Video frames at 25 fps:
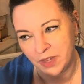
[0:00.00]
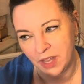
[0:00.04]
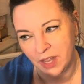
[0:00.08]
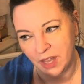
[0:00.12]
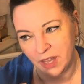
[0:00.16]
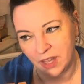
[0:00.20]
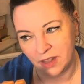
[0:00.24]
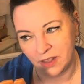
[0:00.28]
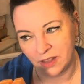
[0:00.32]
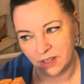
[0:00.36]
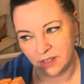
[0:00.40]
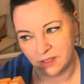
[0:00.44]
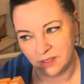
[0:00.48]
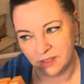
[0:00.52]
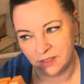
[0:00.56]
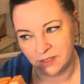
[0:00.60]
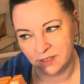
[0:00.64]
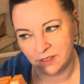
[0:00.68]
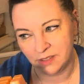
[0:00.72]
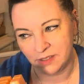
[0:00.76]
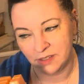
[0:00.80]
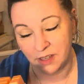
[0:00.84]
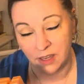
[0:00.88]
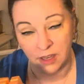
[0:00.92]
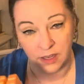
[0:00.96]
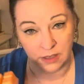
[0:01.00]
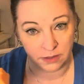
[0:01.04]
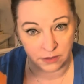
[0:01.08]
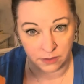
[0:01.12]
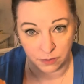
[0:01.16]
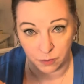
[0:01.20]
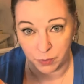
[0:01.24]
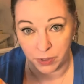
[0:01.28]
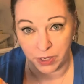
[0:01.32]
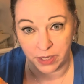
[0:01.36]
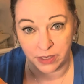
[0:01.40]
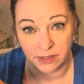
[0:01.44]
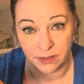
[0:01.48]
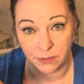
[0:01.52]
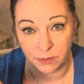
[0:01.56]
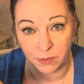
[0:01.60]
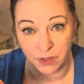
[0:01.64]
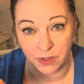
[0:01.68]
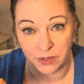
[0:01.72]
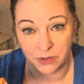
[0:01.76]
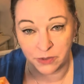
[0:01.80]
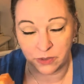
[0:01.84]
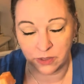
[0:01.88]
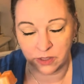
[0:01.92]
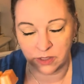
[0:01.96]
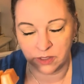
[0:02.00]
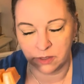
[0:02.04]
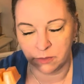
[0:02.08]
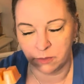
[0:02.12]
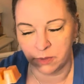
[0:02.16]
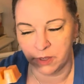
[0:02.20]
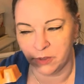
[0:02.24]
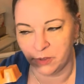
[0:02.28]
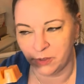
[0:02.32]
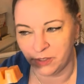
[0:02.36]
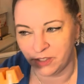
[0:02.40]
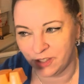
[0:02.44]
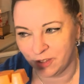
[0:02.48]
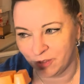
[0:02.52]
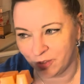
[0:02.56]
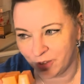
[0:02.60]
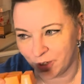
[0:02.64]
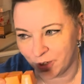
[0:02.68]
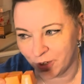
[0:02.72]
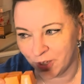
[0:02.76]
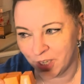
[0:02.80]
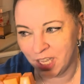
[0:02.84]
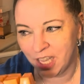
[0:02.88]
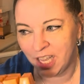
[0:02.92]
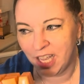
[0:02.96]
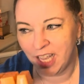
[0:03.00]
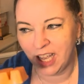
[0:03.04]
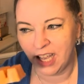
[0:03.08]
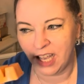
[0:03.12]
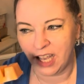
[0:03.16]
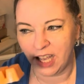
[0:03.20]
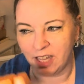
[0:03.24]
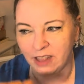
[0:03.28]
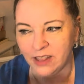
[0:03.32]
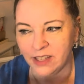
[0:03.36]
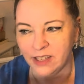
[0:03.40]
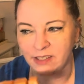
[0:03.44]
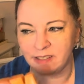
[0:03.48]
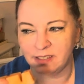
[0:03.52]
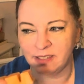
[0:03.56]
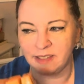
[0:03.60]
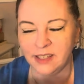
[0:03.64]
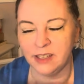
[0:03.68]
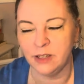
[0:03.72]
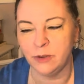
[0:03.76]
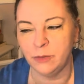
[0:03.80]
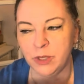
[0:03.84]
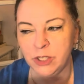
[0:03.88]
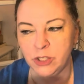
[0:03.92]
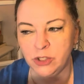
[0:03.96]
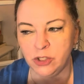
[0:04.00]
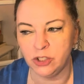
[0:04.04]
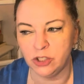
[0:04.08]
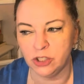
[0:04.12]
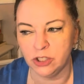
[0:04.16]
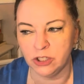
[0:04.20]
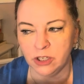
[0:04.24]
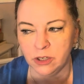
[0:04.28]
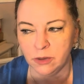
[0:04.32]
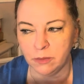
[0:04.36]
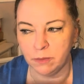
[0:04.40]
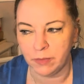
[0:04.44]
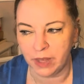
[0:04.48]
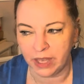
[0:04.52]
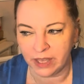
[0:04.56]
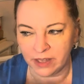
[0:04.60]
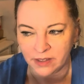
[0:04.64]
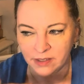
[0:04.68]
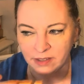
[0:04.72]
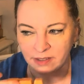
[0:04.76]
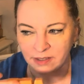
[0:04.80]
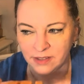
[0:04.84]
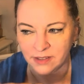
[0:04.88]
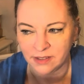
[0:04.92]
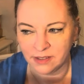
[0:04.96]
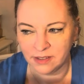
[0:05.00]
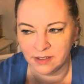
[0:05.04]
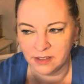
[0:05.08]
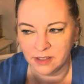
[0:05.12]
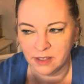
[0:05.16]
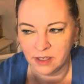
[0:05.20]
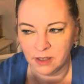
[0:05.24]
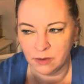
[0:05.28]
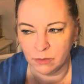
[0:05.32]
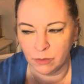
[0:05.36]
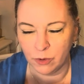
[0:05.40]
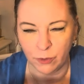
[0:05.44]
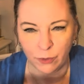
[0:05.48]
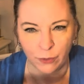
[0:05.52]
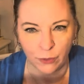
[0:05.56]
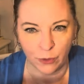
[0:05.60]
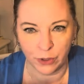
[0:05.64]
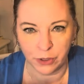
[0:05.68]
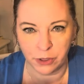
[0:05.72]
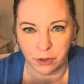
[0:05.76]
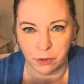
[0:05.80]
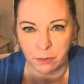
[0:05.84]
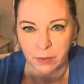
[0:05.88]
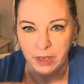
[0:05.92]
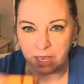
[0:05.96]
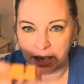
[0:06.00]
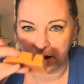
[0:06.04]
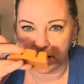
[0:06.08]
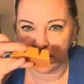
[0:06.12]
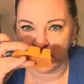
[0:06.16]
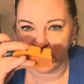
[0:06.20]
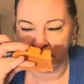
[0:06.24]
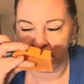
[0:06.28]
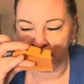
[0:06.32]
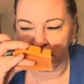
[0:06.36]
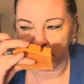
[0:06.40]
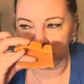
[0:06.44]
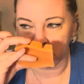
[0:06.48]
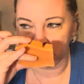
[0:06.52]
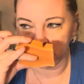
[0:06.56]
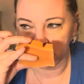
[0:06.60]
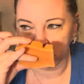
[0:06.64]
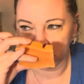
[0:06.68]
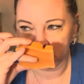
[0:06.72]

and this probably smells good to most of you. And this cinnamon sugar mix before you bake it.